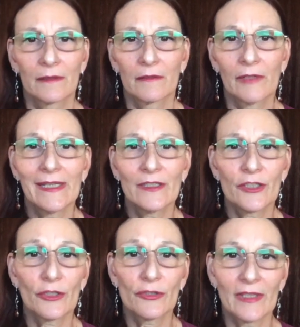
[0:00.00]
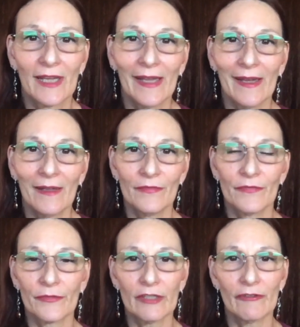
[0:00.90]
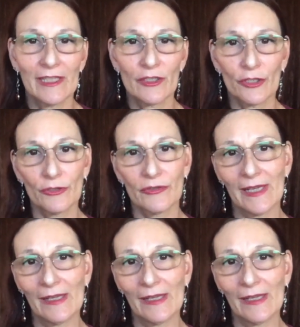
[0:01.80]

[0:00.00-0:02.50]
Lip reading: grandchildren. I have 3 grandchildren.